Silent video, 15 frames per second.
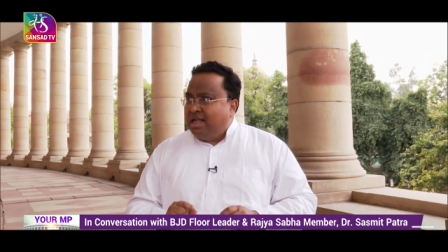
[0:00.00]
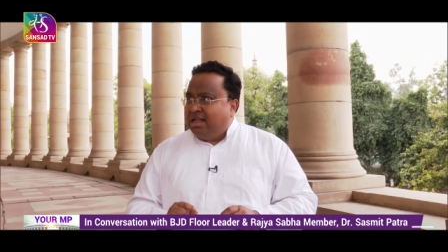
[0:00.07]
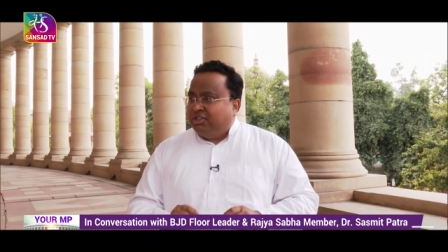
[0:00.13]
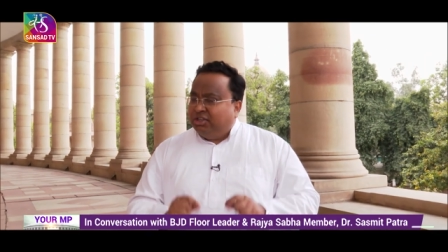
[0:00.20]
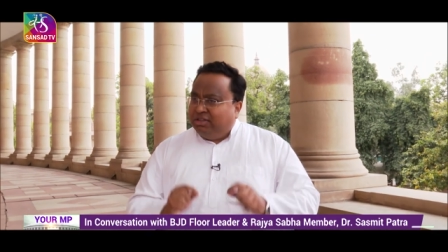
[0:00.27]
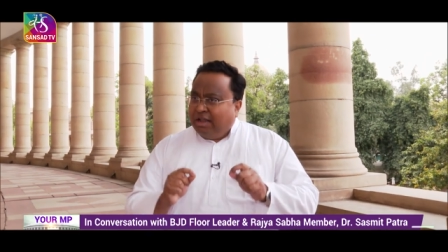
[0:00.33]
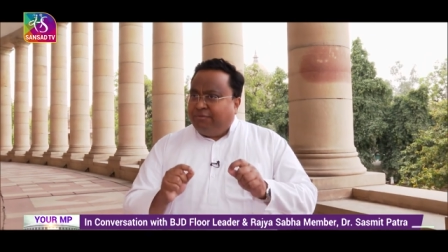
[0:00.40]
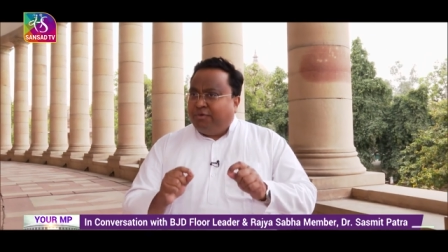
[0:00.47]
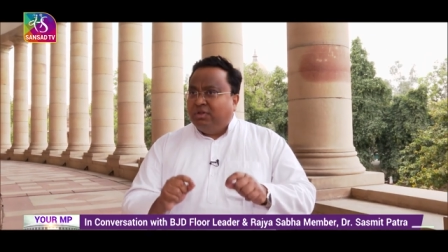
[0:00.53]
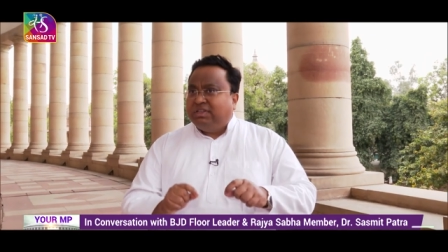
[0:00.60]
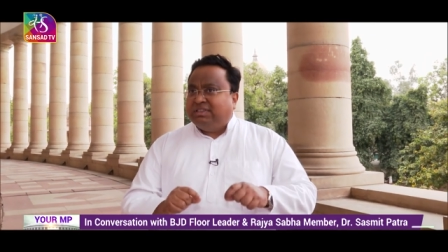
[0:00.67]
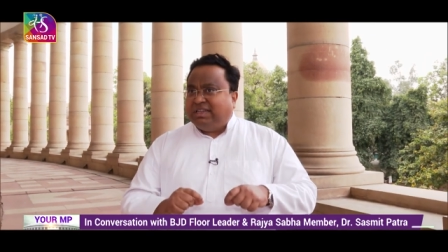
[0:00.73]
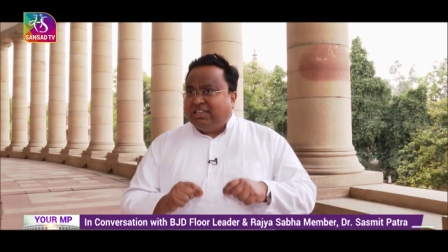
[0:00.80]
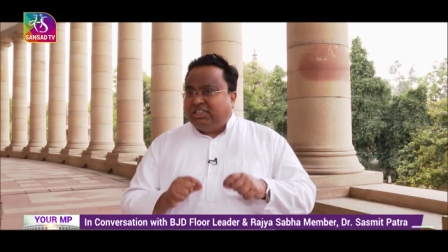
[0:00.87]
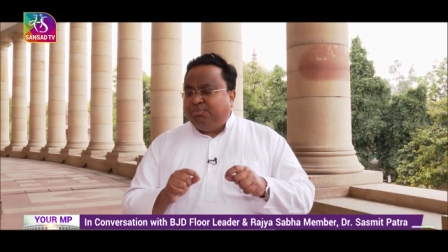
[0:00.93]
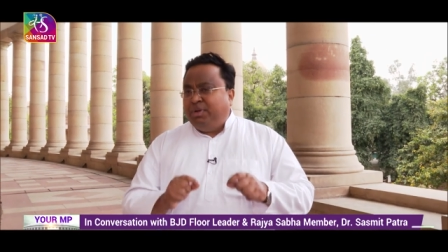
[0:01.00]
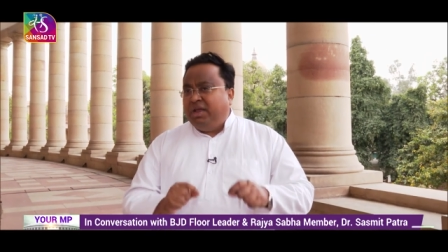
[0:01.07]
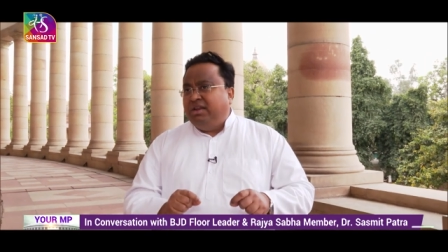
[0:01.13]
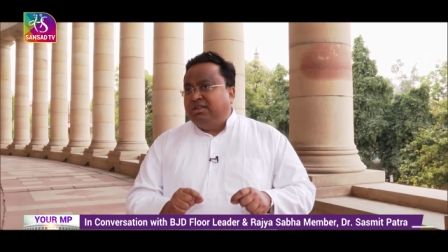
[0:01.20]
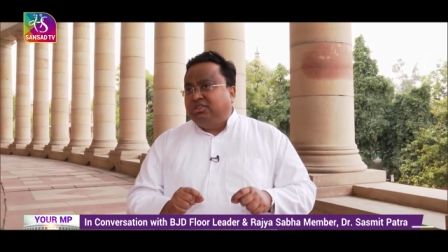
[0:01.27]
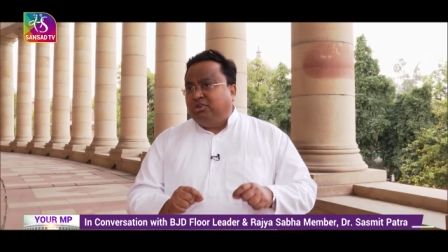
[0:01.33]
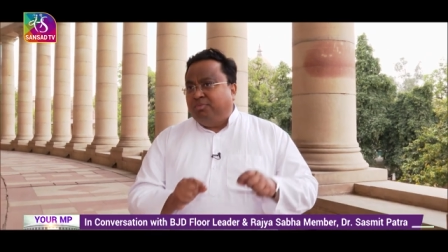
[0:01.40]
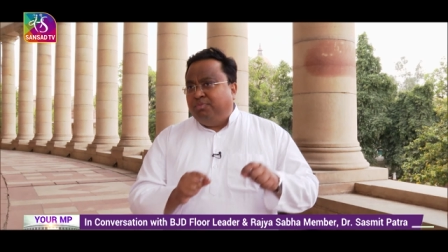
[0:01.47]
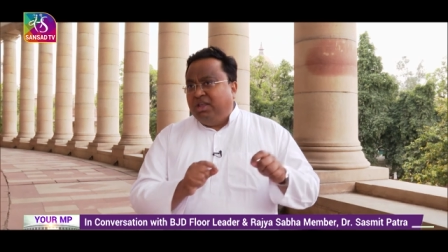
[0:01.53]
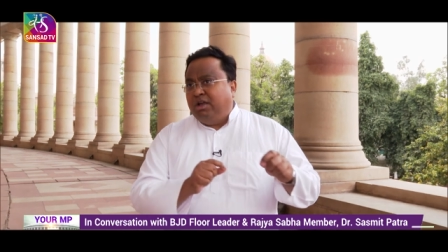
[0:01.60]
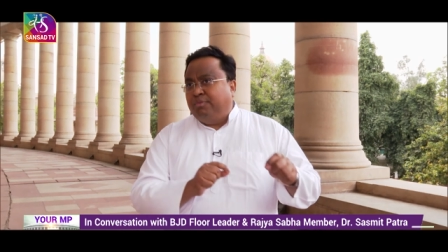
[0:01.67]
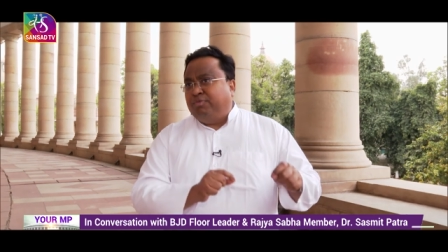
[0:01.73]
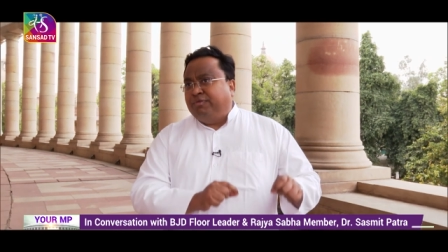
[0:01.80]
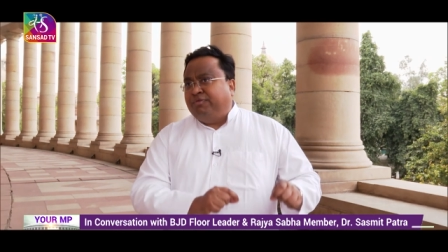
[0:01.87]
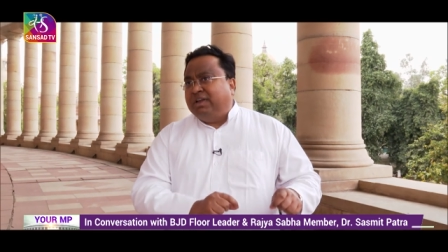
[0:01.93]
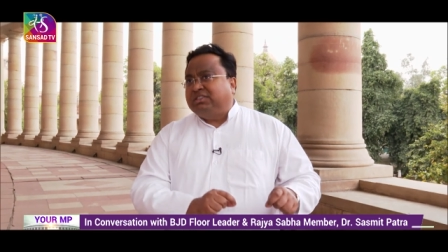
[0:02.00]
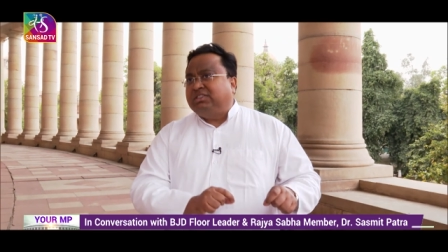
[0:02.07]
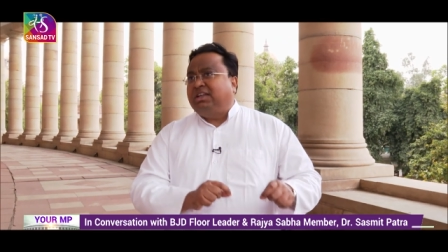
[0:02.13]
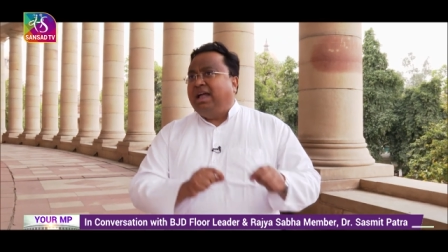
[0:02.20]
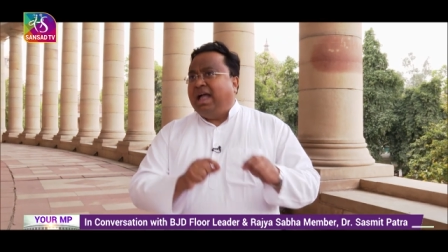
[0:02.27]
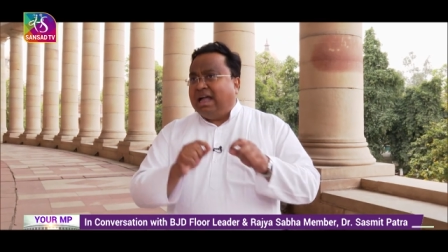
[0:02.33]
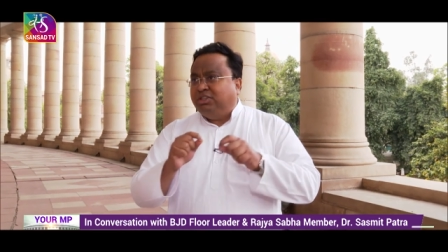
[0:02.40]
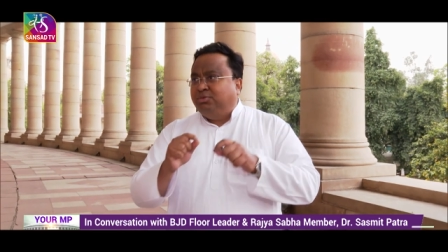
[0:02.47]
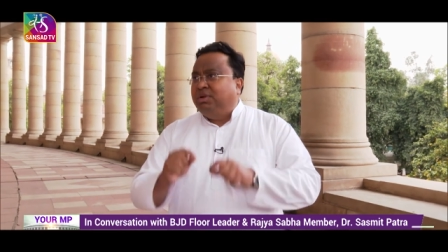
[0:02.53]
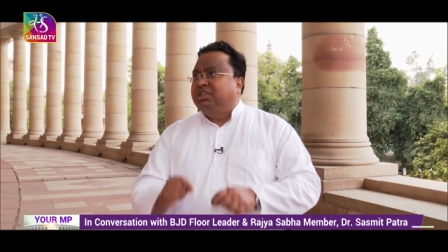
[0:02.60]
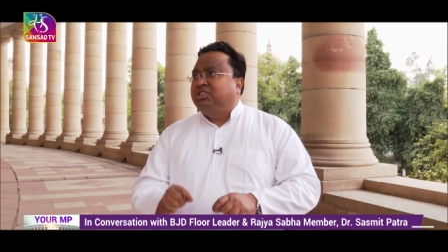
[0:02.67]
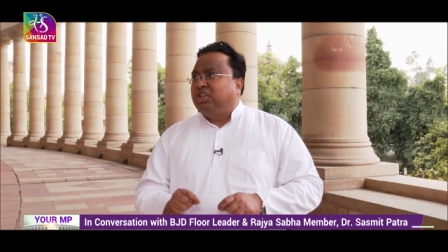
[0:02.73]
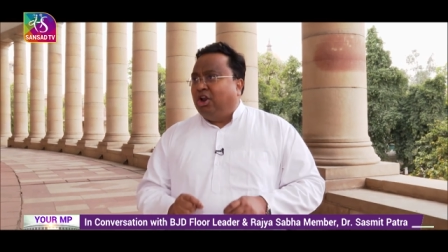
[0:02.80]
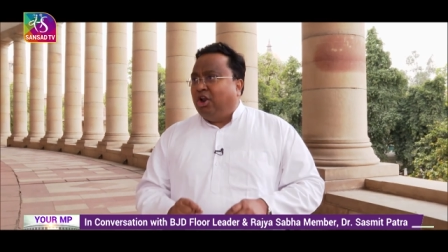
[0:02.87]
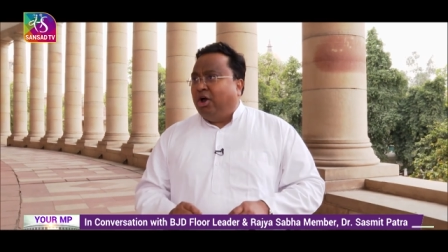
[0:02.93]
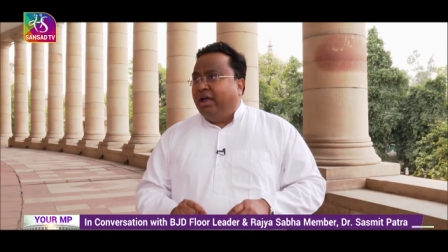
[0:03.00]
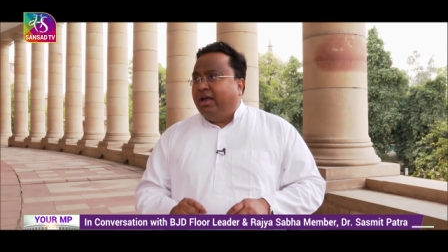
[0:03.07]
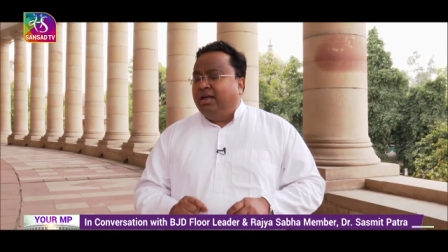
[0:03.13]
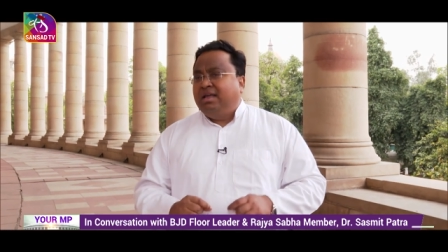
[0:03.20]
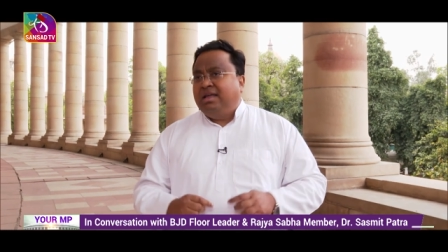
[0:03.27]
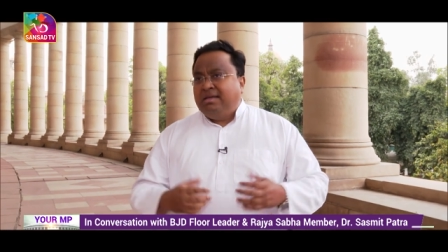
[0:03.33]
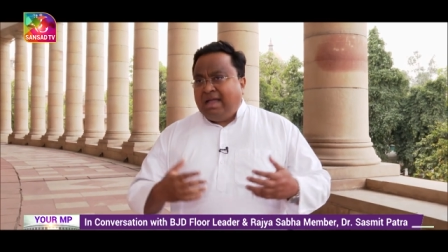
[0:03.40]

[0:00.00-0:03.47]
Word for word: So therefore, this experience of being a professor as well as a lawyer,